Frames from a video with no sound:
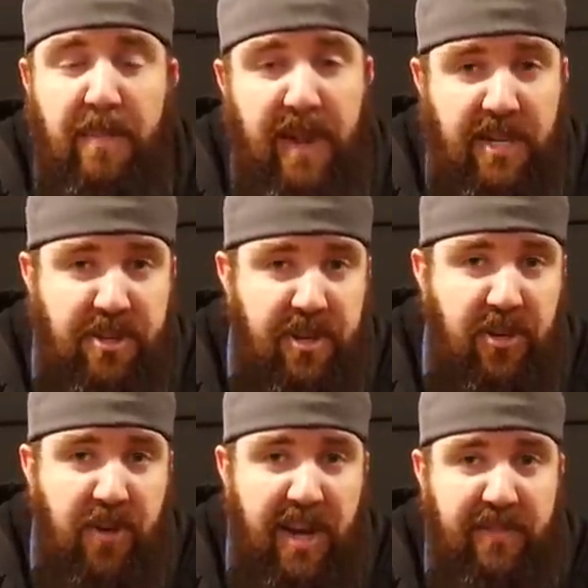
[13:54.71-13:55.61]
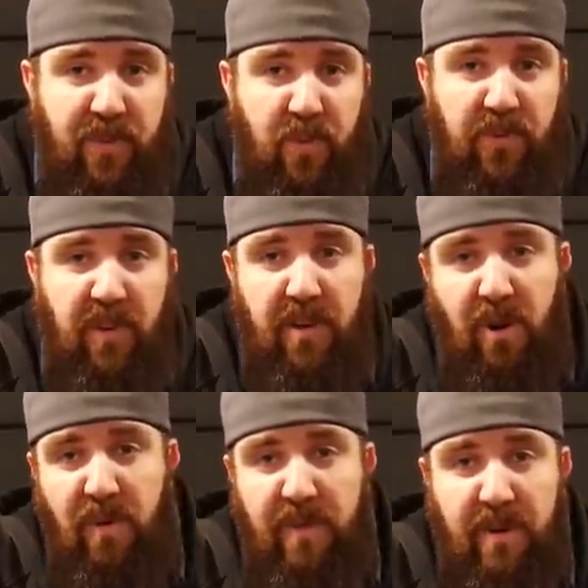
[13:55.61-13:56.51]
make sure you guys cruise on
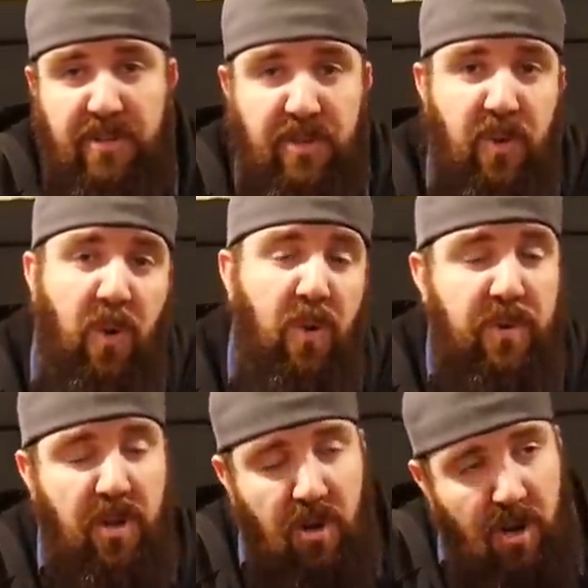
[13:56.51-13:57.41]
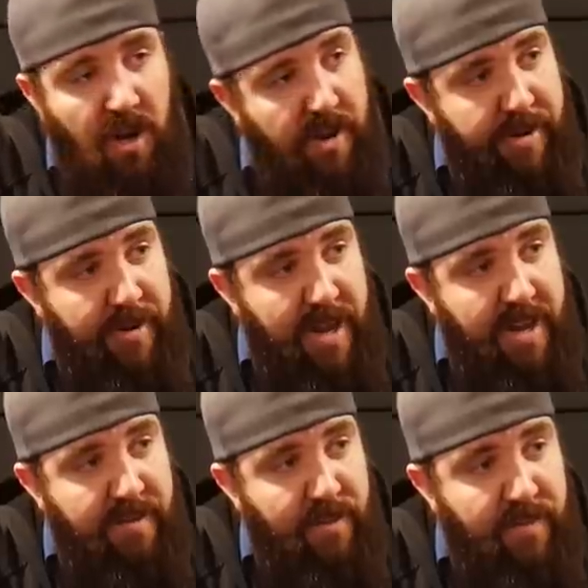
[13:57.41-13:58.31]
over to Old Car Auto
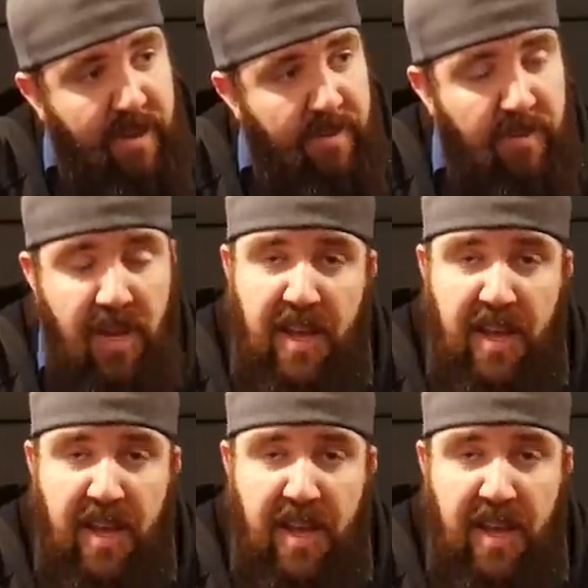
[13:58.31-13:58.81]
Guys Review,